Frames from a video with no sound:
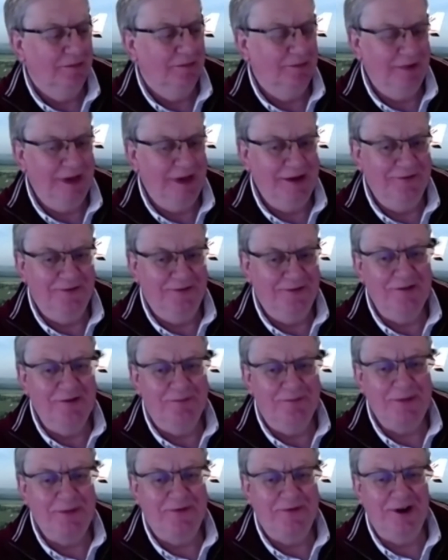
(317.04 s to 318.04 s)

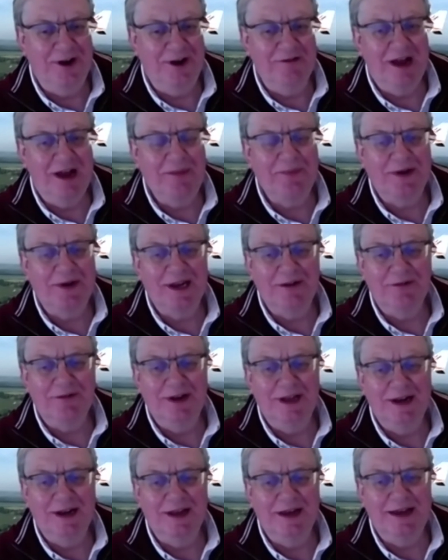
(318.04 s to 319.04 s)
People very rapidly
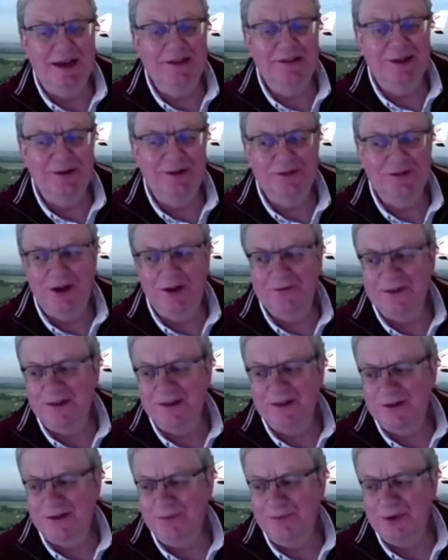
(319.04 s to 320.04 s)
realized those
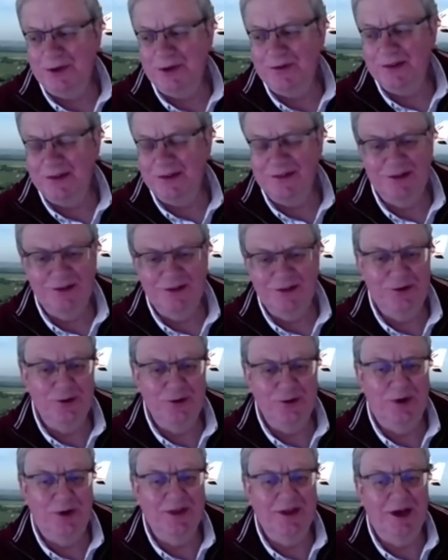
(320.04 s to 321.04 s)
office computers could
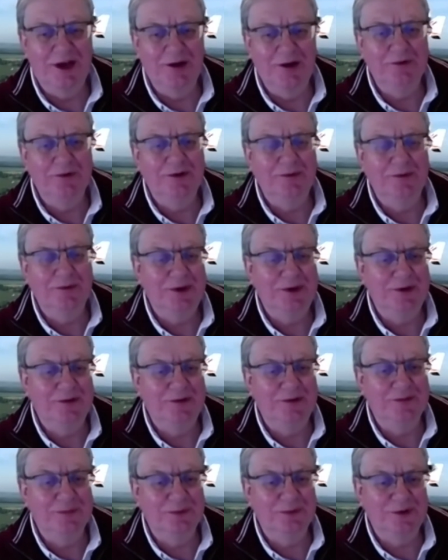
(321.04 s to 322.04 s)
do what the home
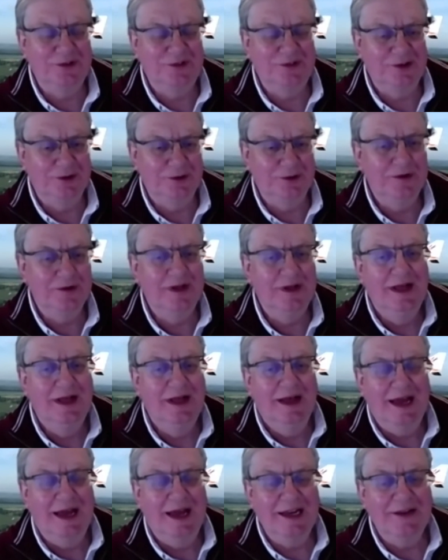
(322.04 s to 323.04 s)
computers would do.
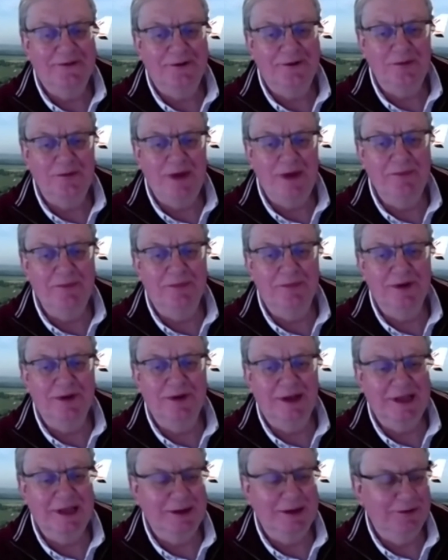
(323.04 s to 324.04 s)
And if you remember,
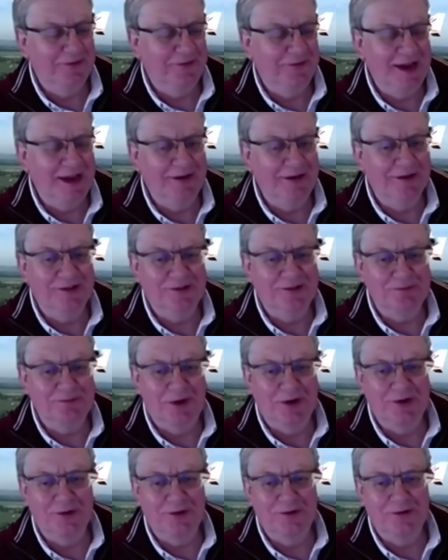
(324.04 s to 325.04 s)
there were various
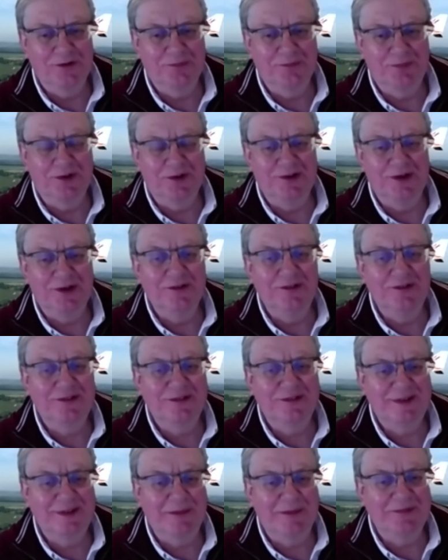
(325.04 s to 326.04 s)
models
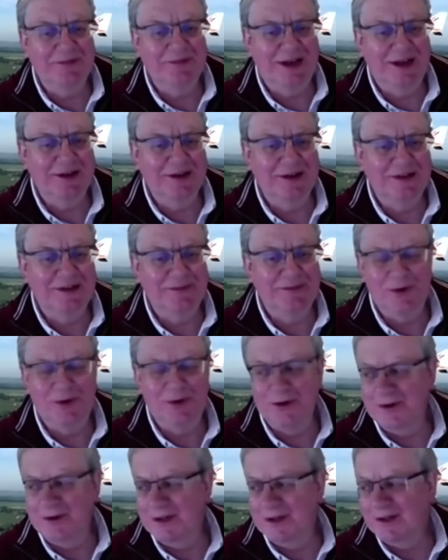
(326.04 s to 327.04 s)
produced, some targeted
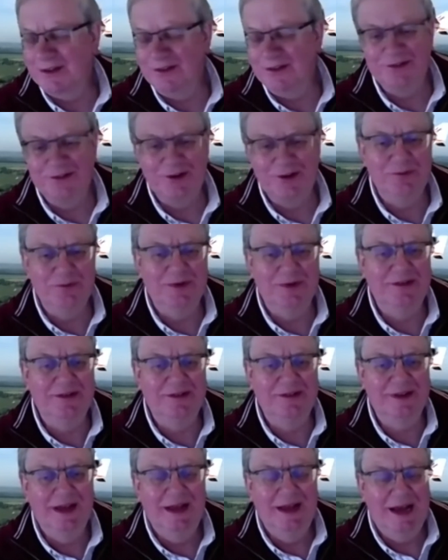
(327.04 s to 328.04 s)
more at
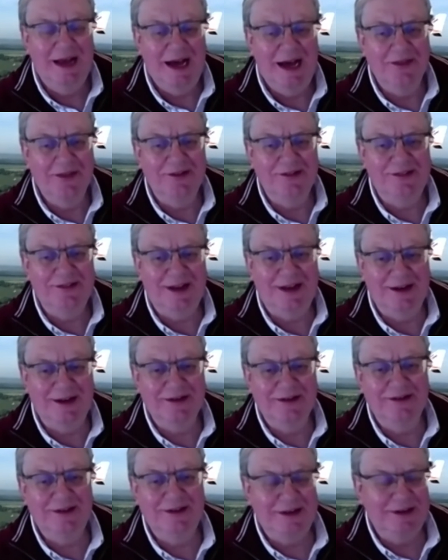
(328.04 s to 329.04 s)
consumers, others
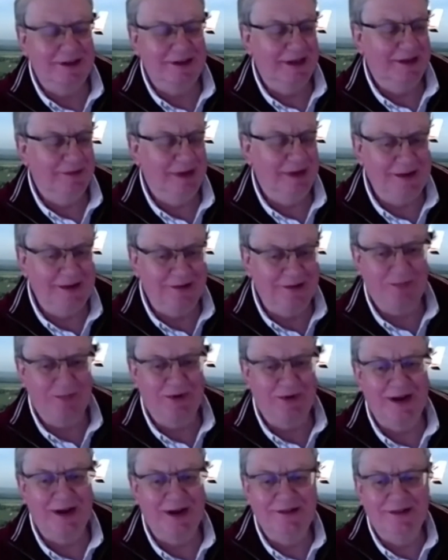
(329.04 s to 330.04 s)
targeted at
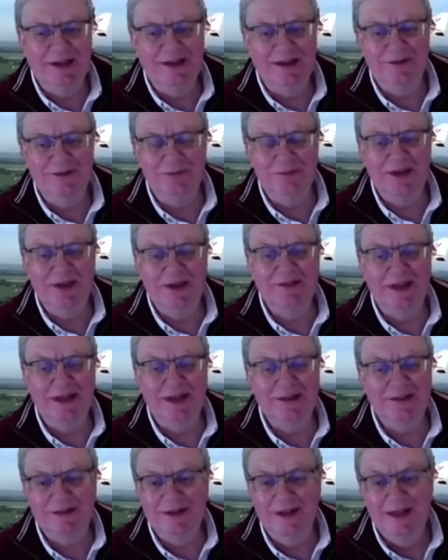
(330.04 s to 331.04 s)
enterprises and
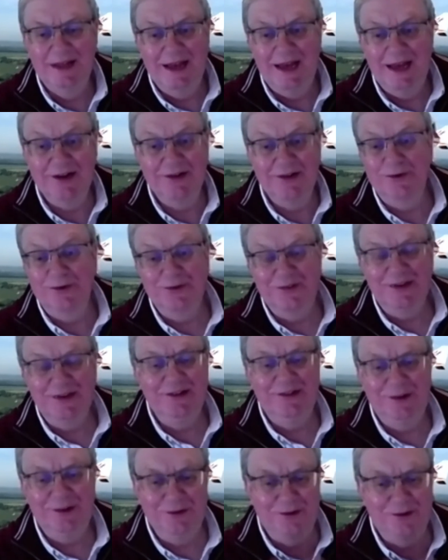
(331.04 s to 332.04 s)
business, and of course,
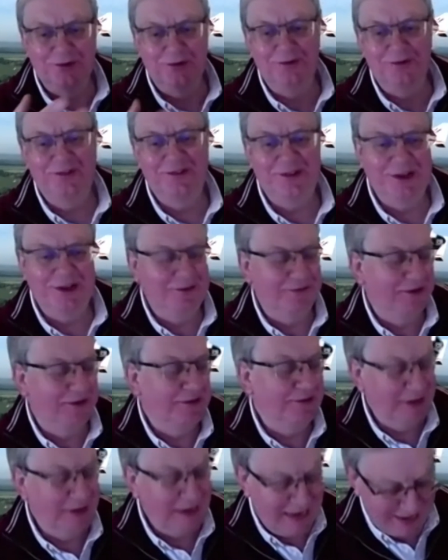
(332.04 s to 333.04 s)
in due course,
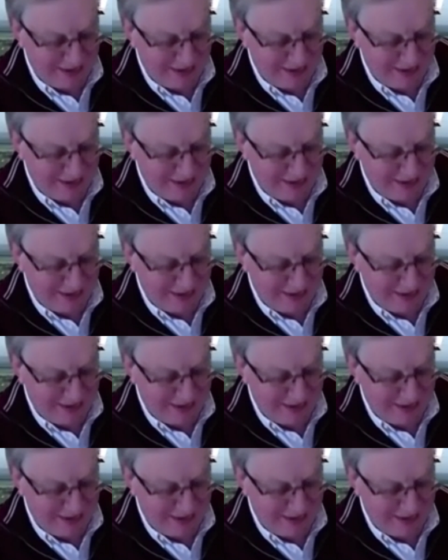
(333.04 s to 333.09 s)
servers,